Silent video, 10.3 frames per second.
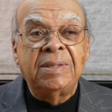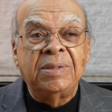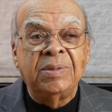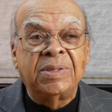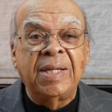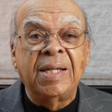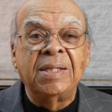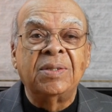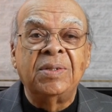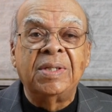to San
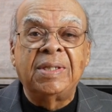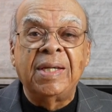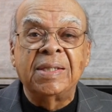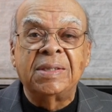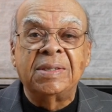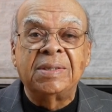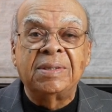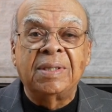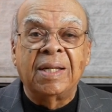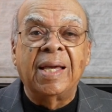Antonio,
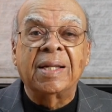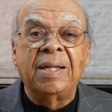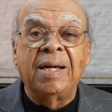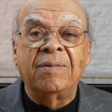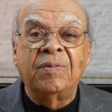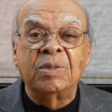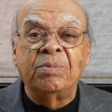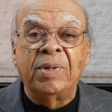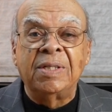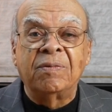Texas, to Lackland Air Force
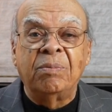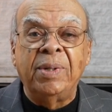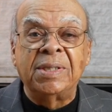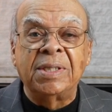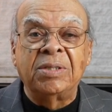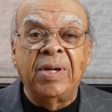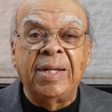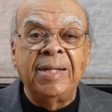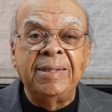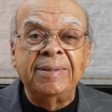Base for basic
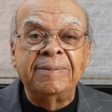training.